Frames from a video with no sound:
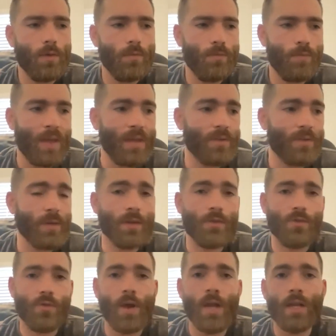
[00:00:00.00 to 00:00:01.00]
basically
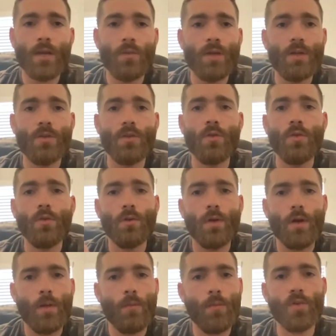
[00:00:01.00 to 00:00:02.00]
training we do,
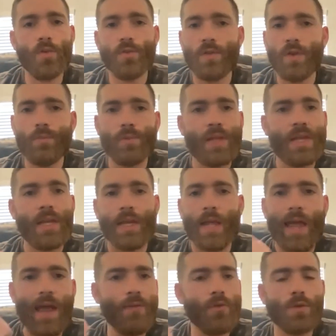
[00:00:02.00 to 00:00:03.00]
emergency
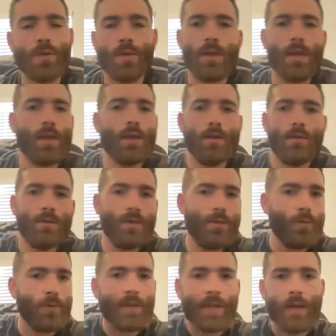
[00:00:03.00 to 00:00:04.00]
planning, everything,
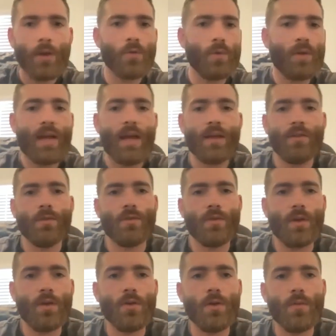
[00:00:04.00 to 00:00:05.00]
different layers we'd add to
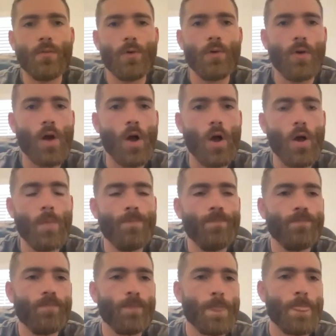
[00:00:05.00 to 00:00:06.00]
security for your home.
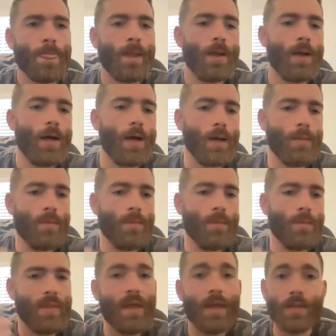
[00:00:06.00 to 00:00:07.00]
And then
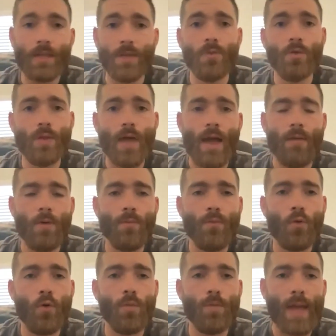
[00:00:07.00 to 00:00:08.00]
give you that
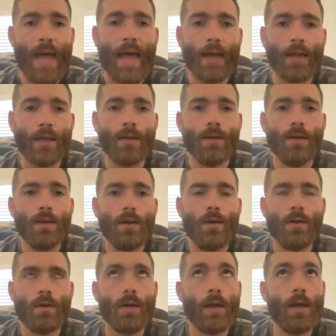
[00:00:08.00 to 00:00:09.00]
report back.
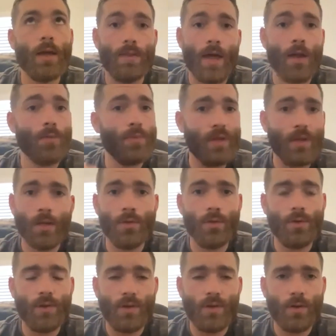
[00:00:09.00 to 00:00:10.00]
Okay. And I'll be
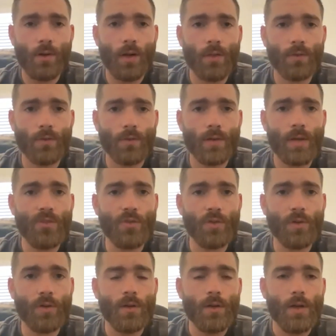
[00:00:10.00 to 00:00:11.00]
included in your
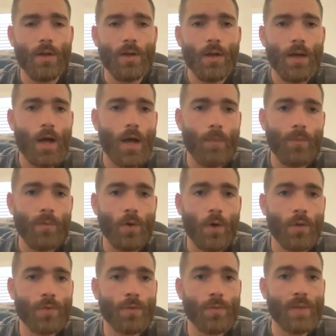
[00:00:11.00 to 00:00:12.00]
consultation. You'll
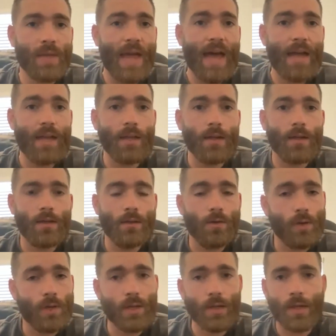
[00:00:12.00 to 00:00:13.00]
also be added, you'll
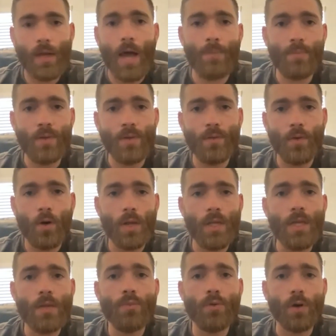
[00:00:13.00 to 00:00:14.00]
get a copy of our
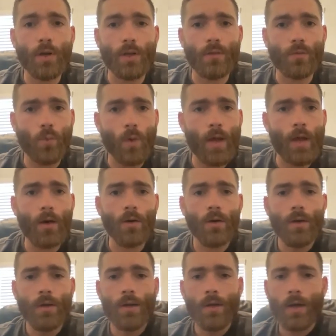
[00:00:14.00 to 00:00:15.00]
ebook as well
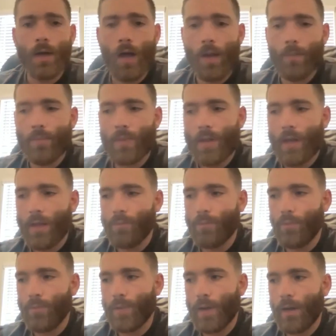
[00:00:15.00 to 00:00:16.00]
that I
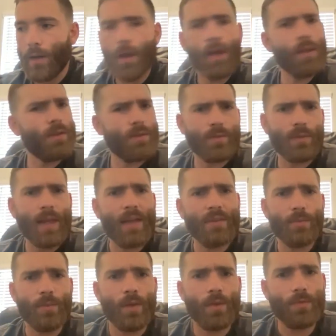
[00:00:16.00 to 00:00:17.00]
prepared. This
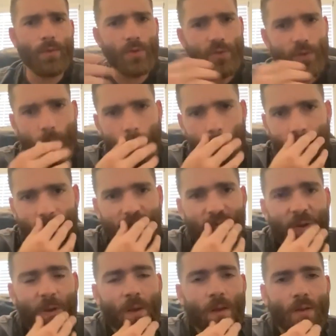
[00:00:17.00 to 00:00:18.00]
last month, finished it up.
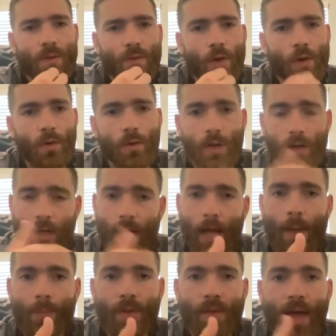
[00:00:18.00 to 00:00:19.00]
So you'll get a
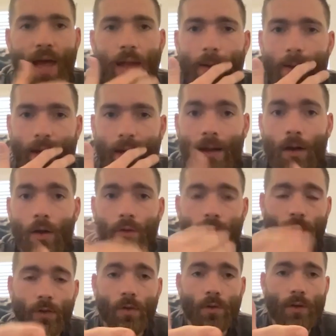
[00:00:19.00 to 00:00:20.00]
copy of that and
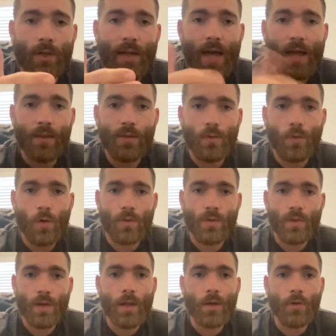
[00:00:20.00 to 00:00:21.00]
also get added to our
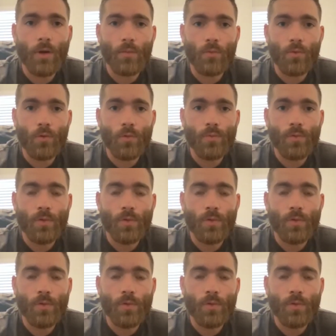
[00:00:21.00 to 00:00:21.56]
Telegram group,